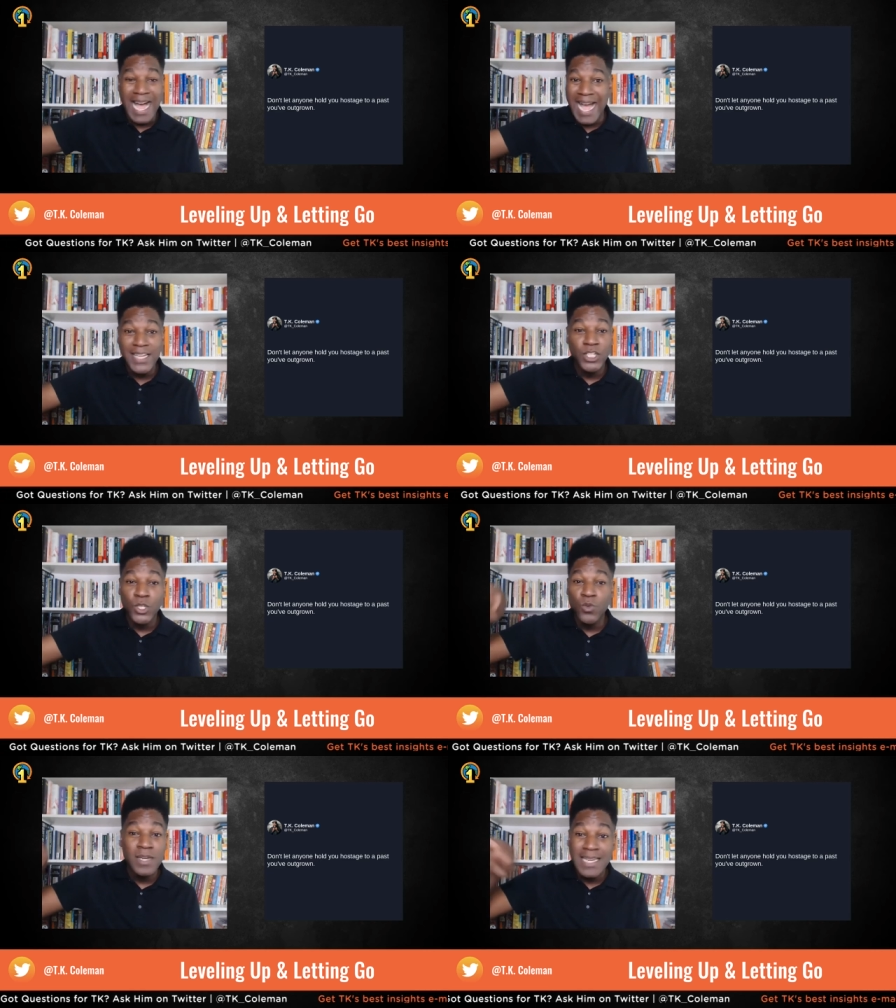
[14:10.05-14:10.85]
I
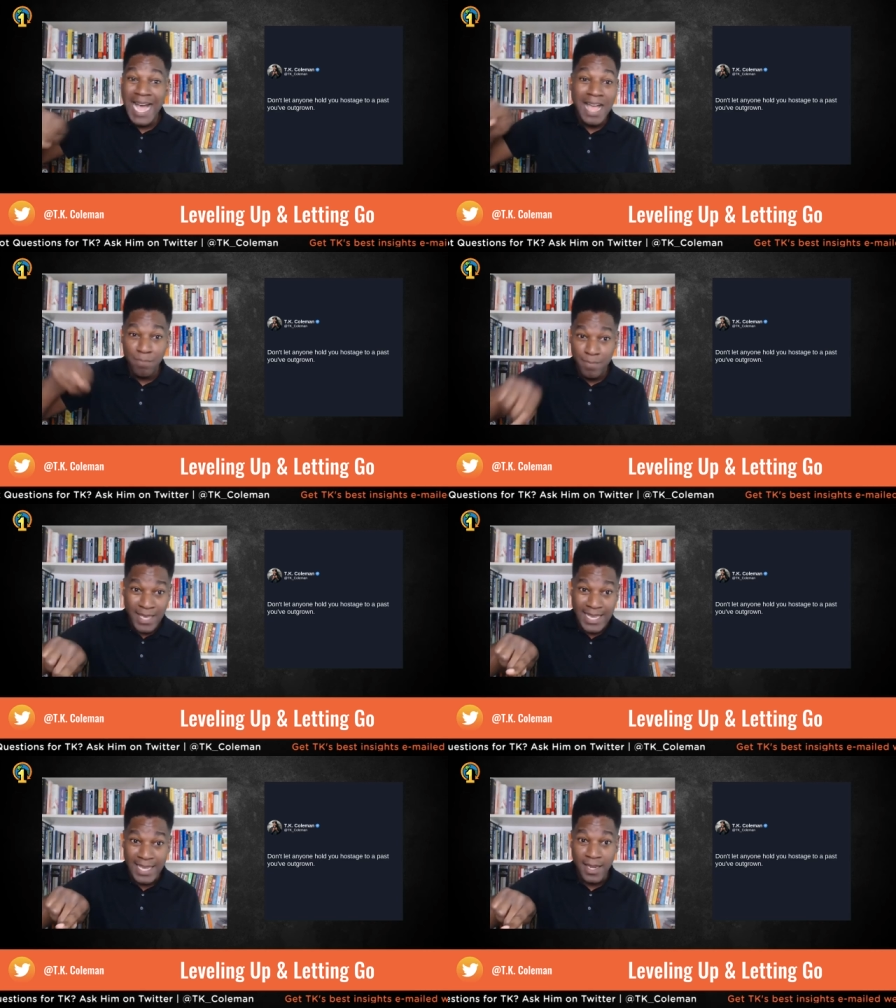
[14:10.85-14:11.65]
do not
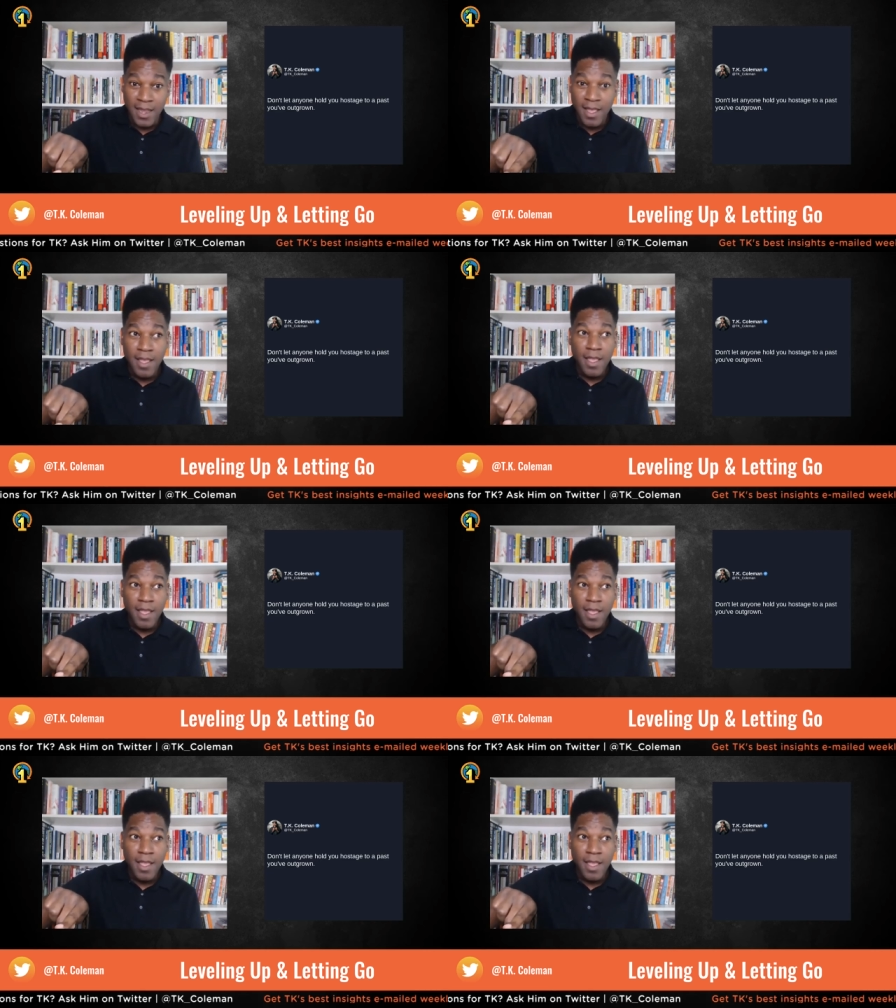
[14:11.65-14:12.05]
mean